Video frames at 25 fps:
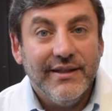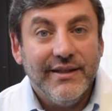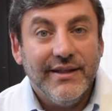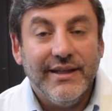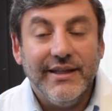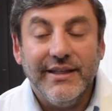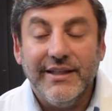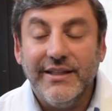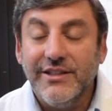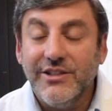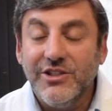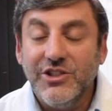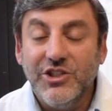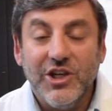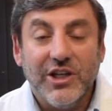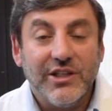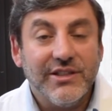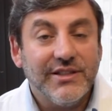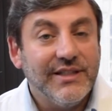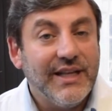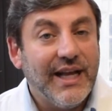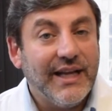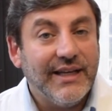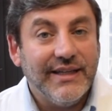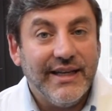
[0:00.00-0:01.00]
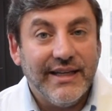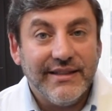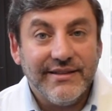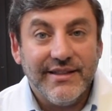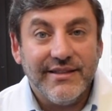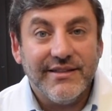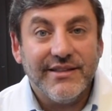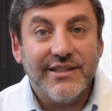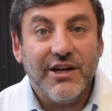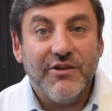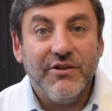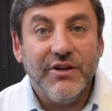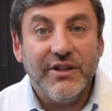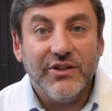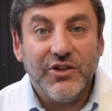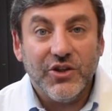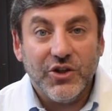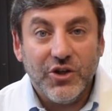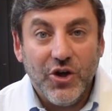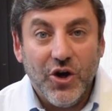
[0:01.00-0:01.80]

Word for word: It is just not necessary to